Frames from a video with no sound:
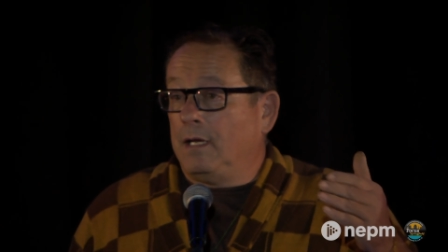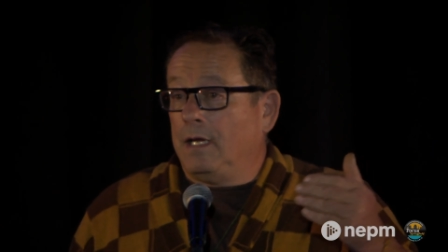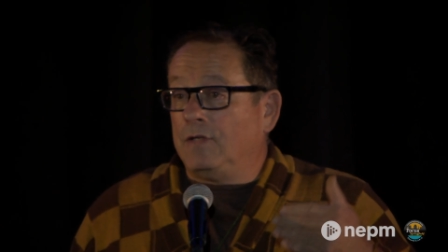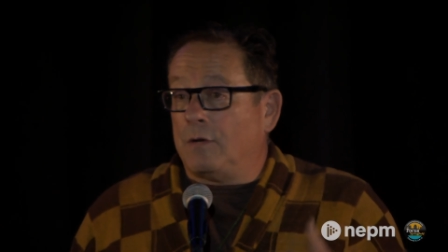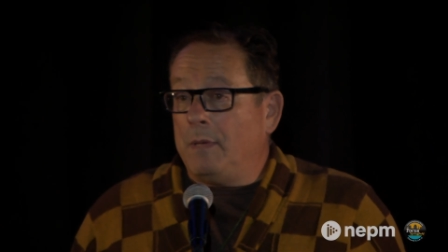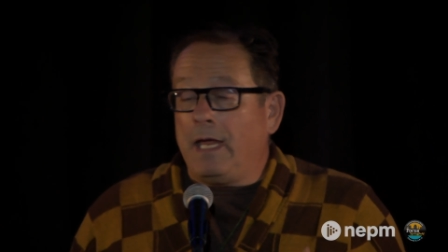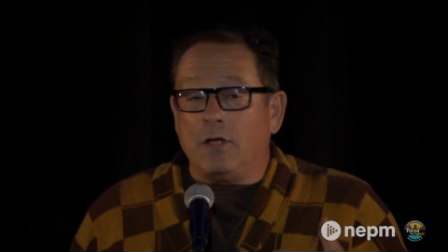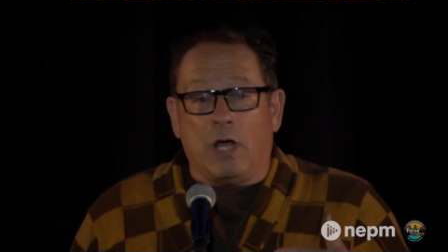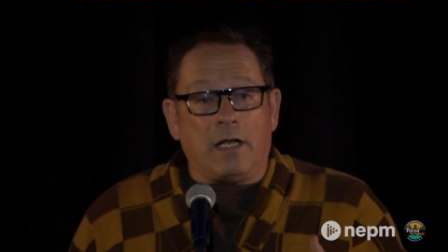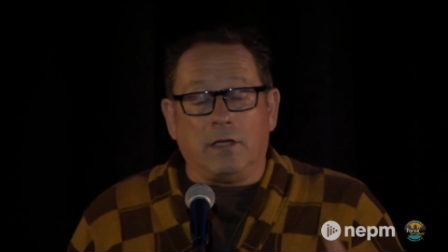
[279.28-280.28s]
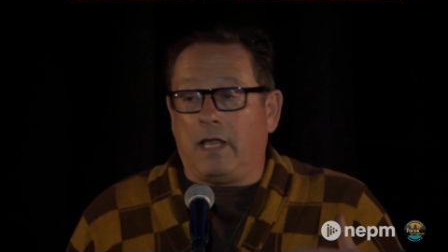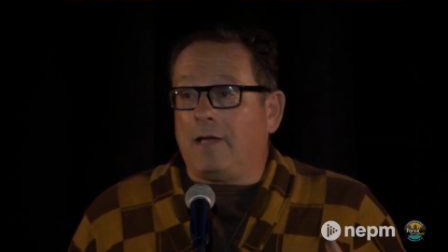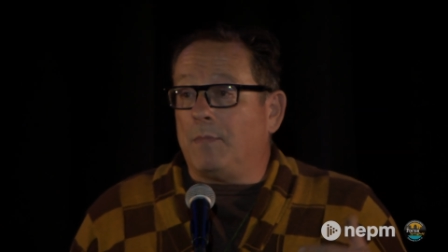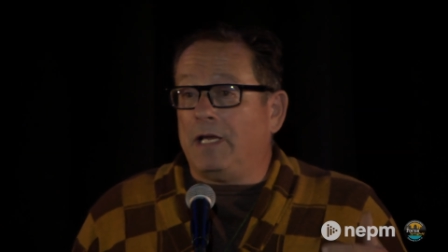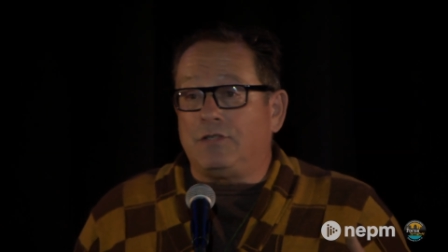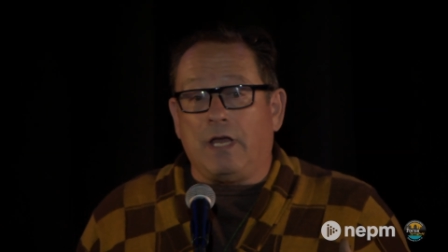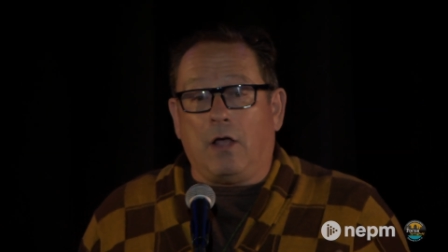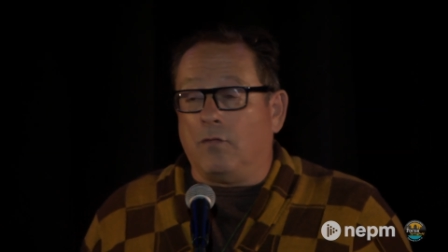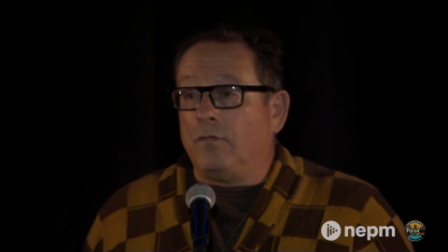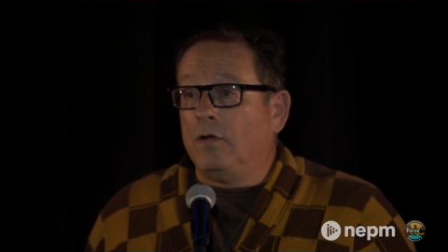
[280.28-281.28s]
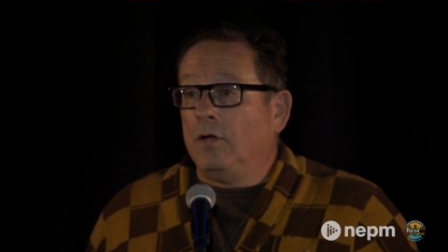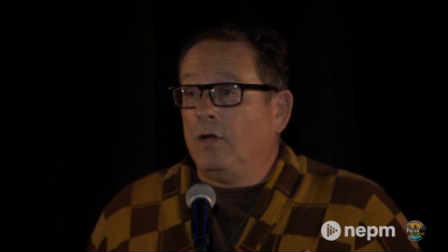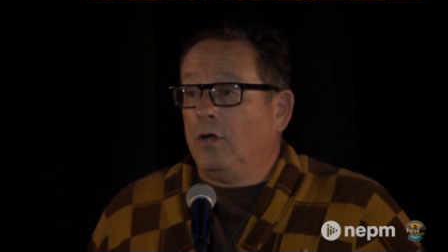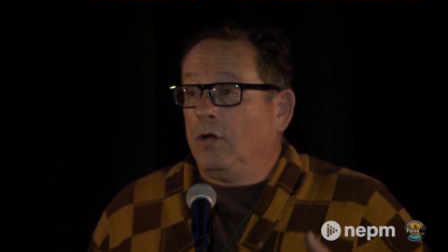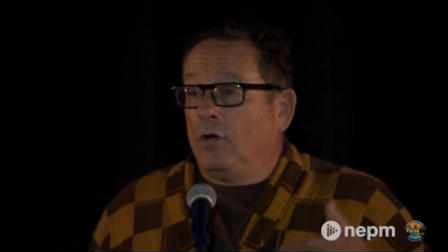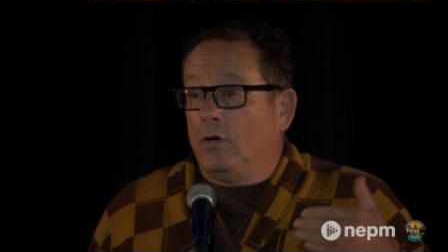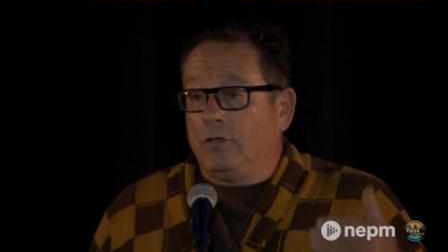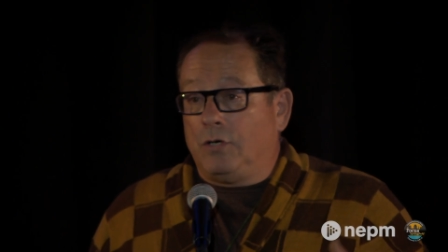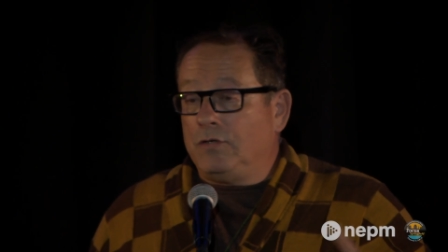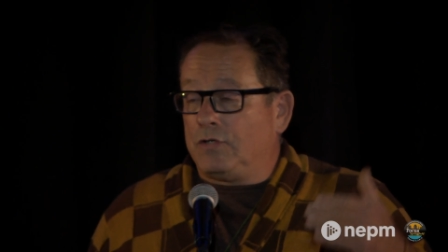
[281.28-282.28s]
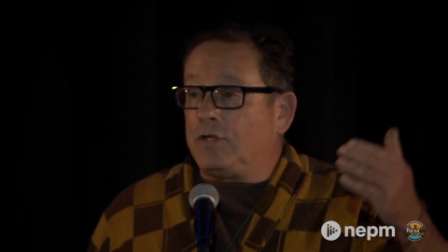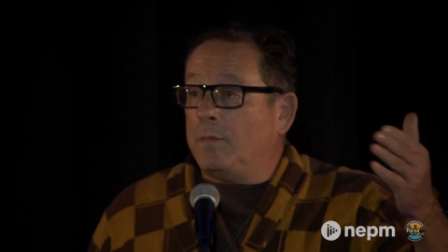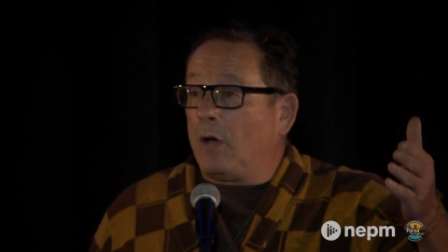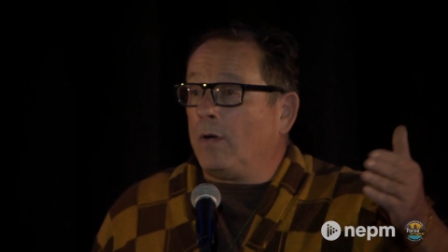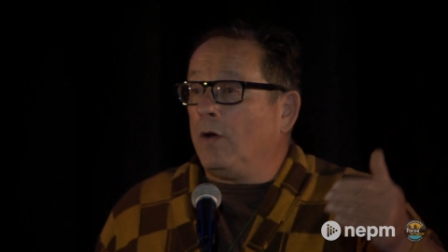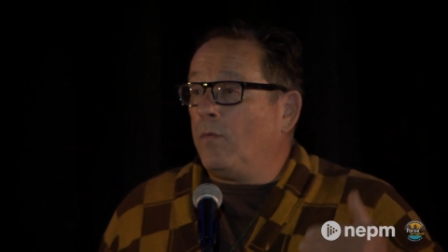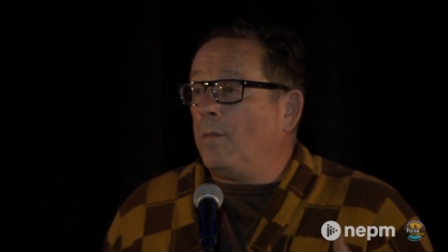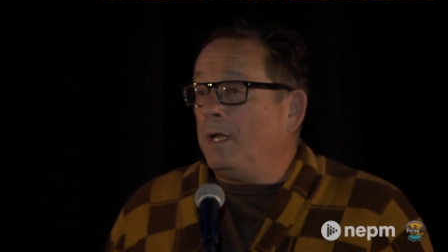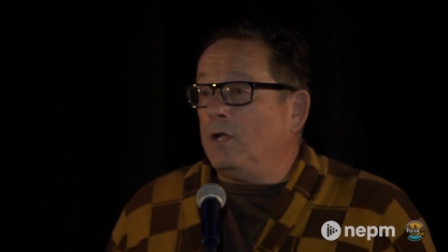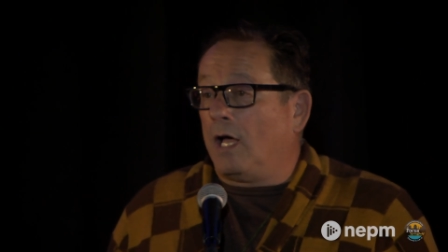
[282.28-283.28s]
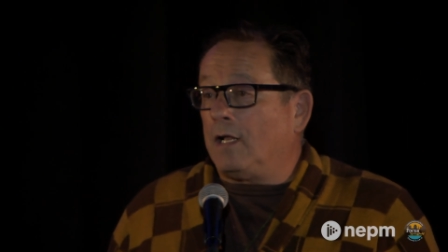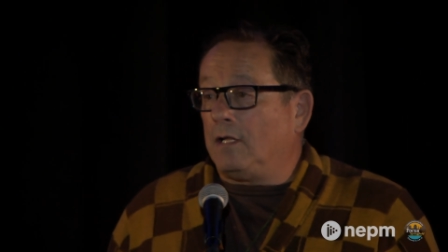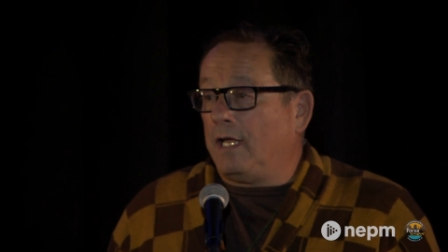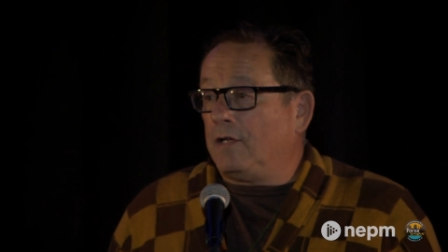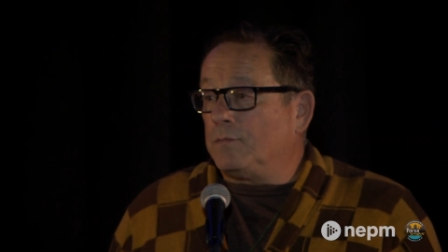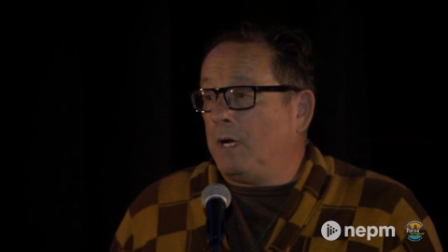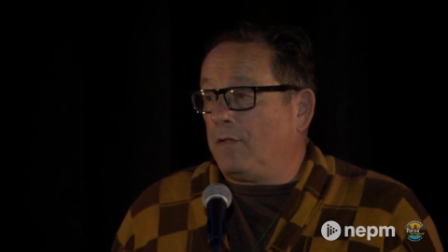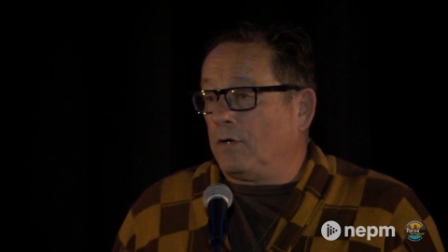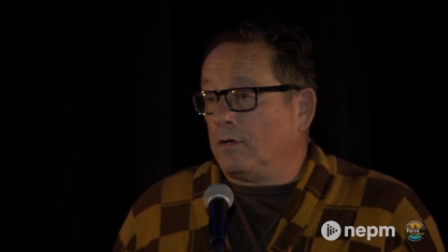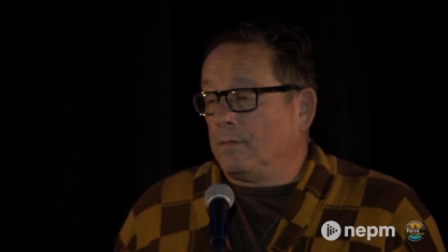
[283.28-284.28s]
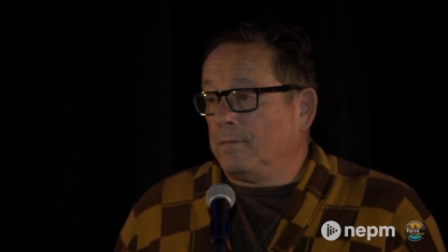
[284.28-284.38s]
is a man not unlike myself who chooses to marry a woman not unlike his mother.